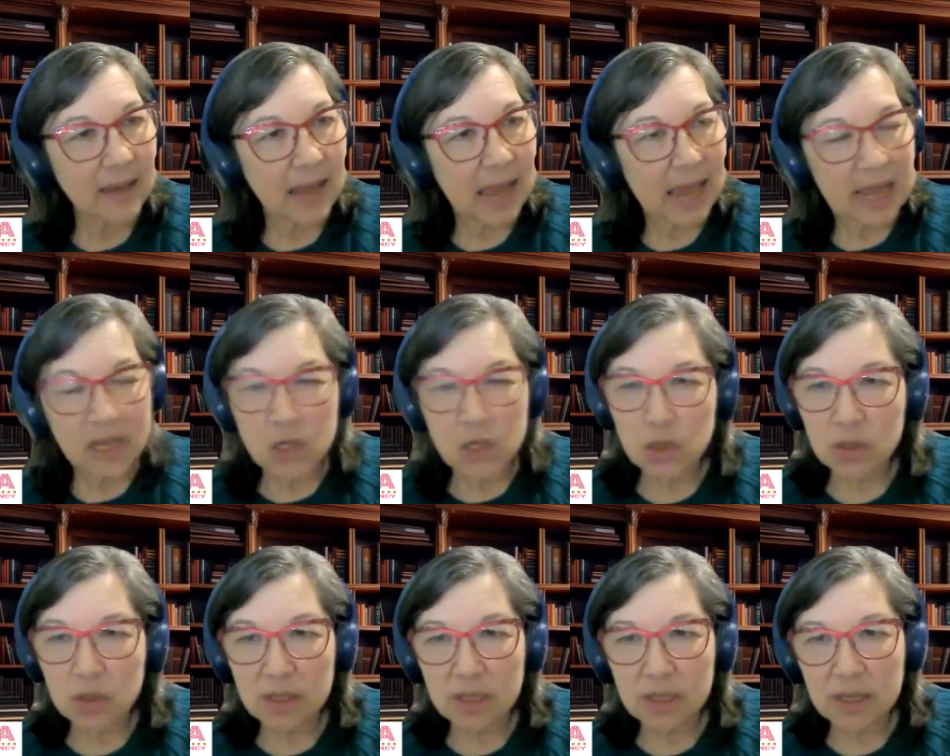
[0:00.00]
And
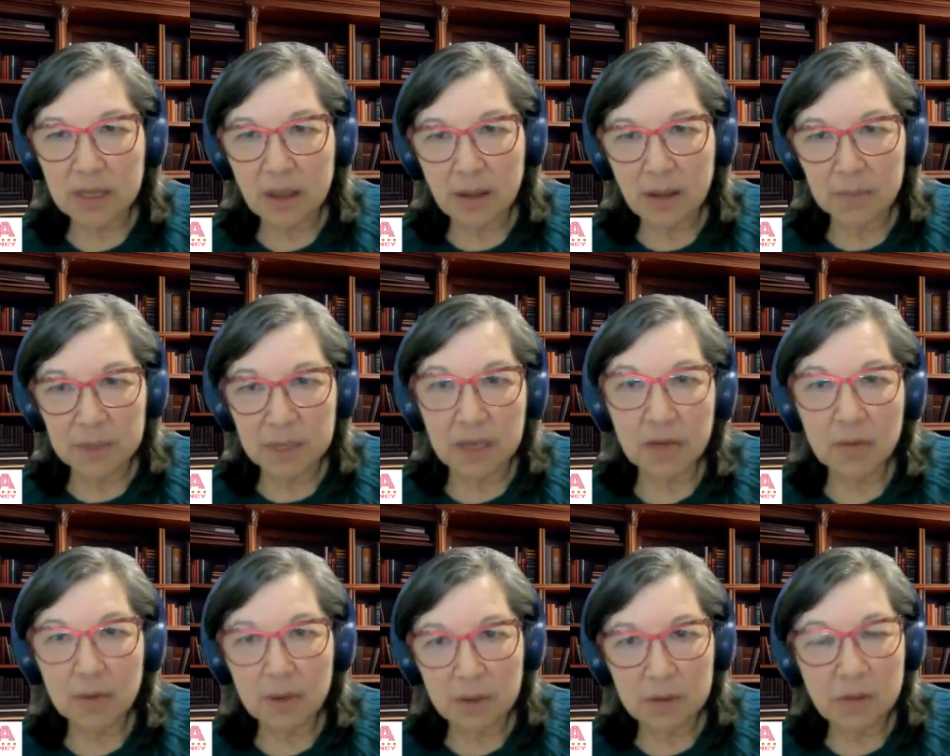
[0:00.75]
actually
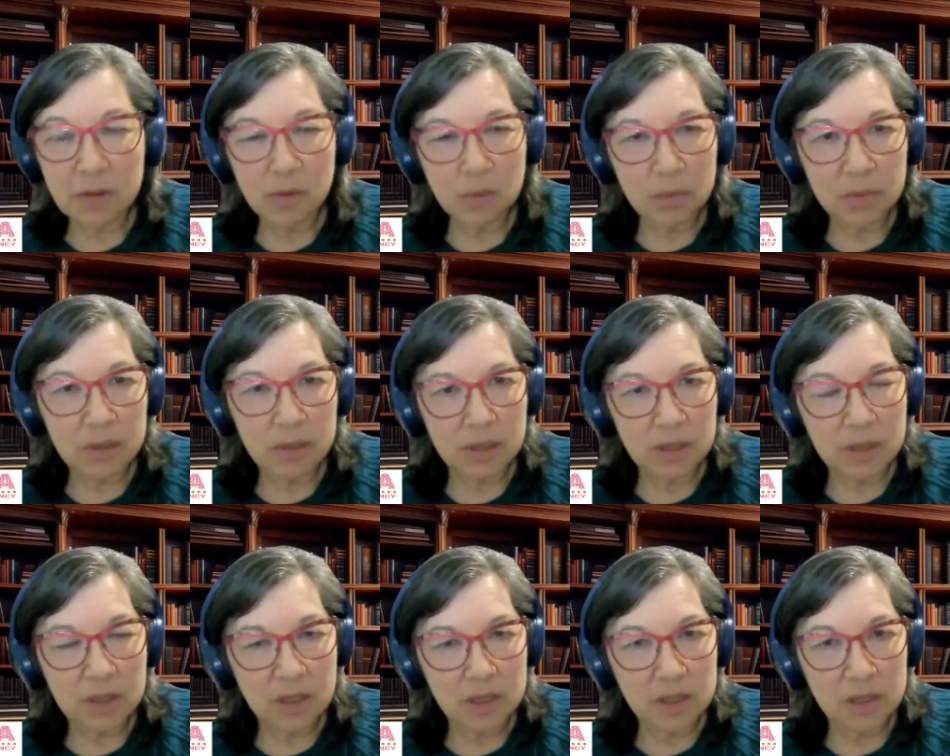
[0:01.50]
Kira,
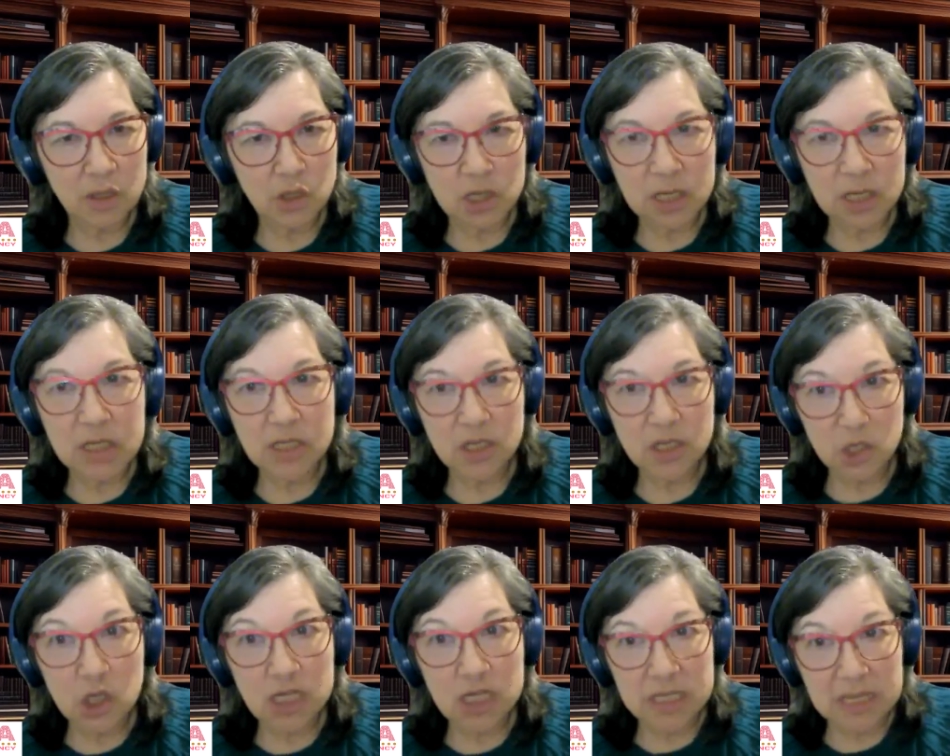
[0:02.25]
the
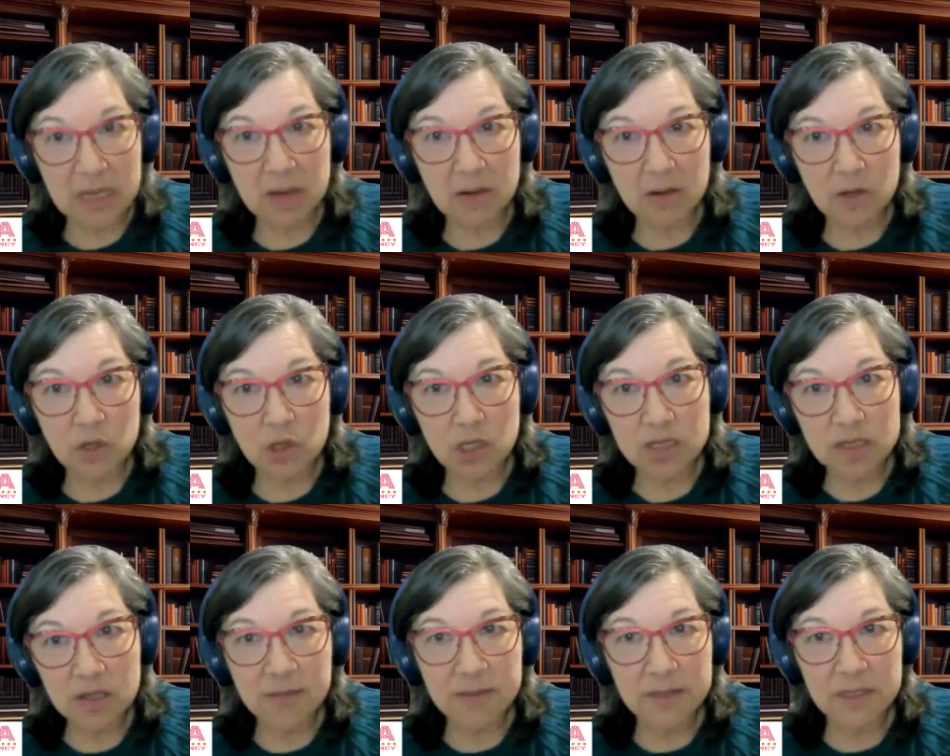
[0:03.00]
she's here.
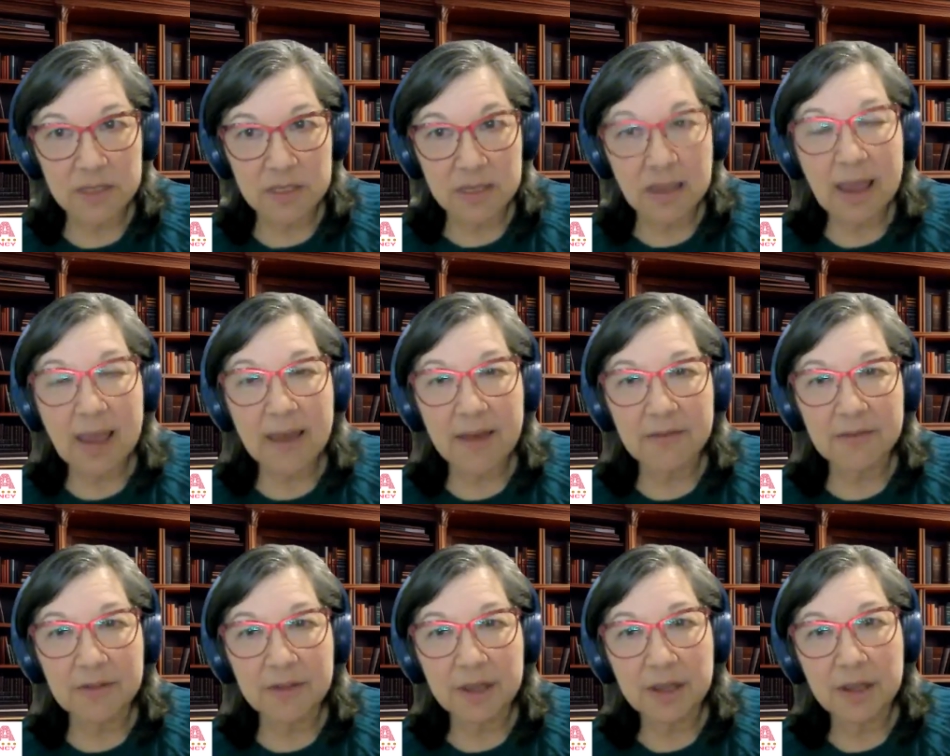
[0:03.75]
She's on the
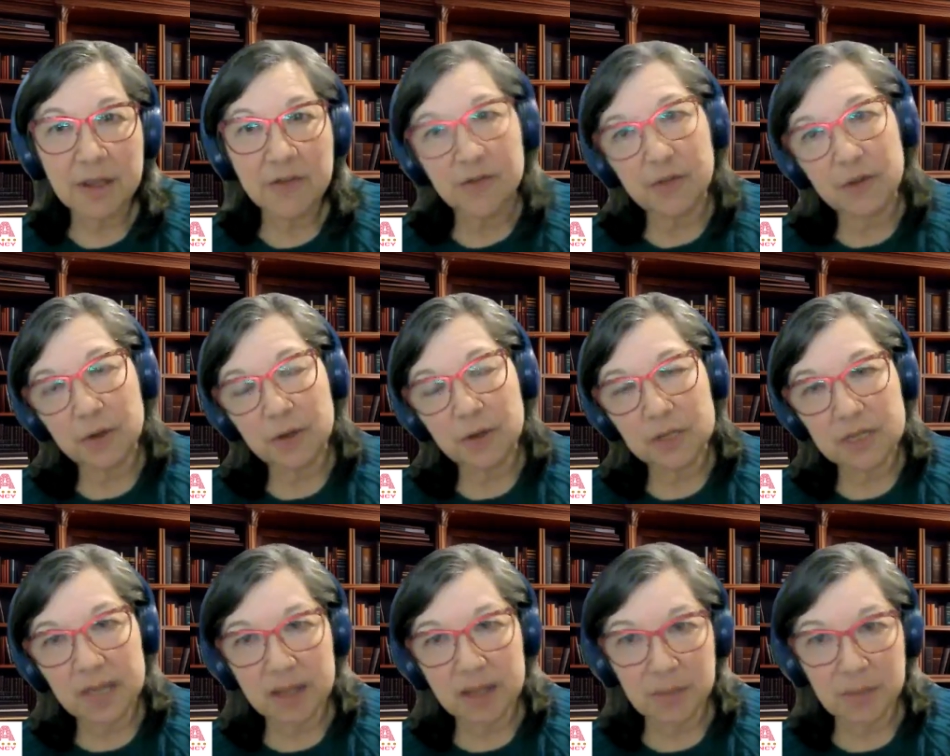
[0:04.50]
staff
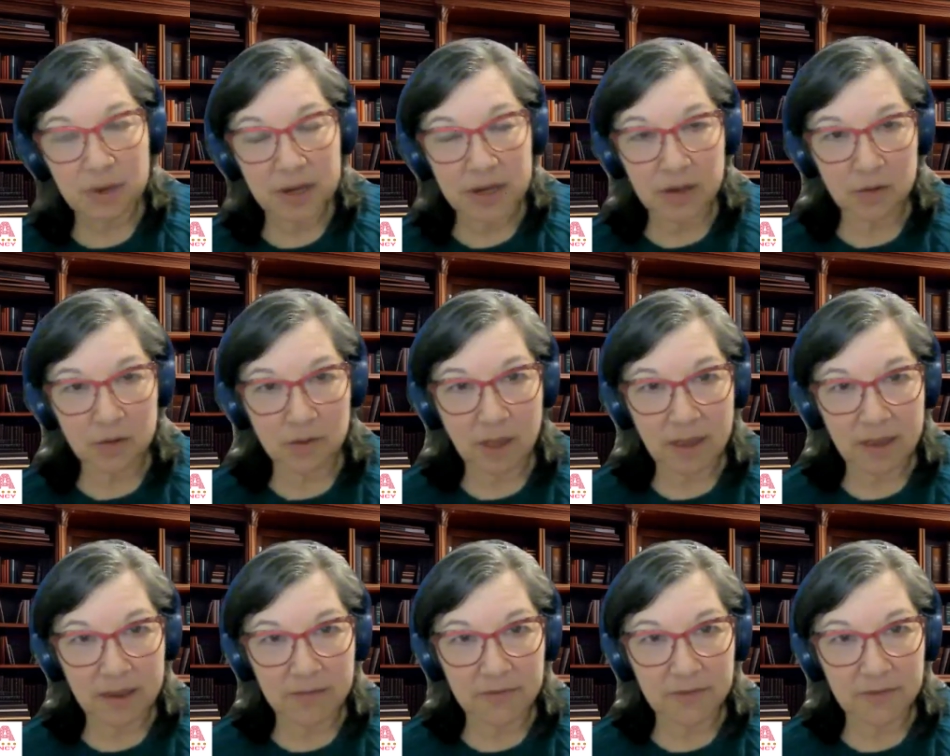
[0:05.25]
for Celebrate Your
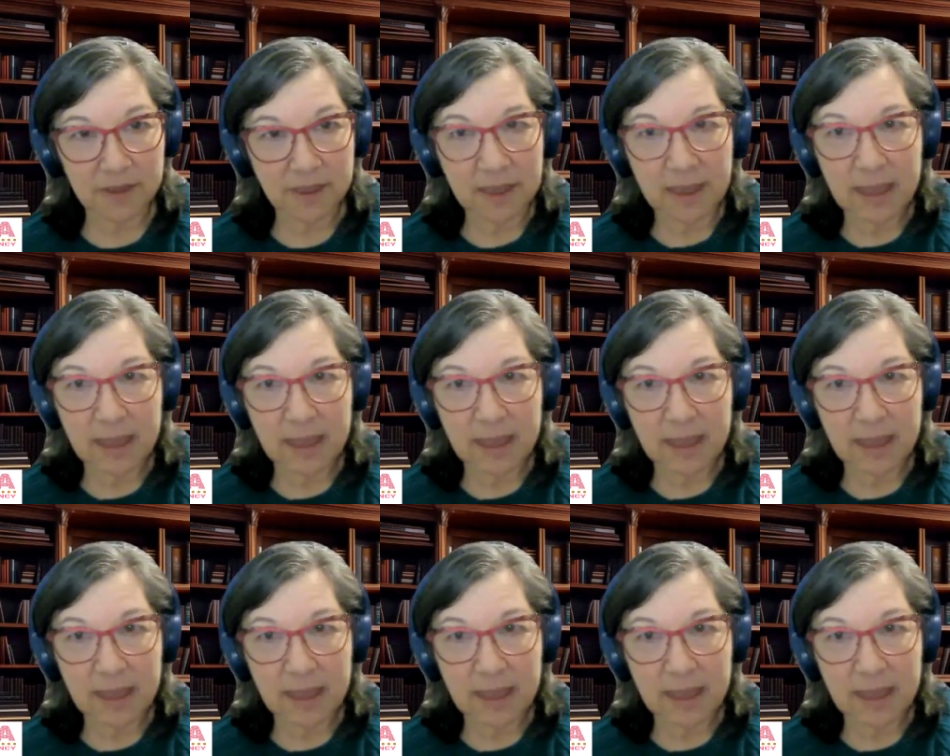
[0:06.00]
Life.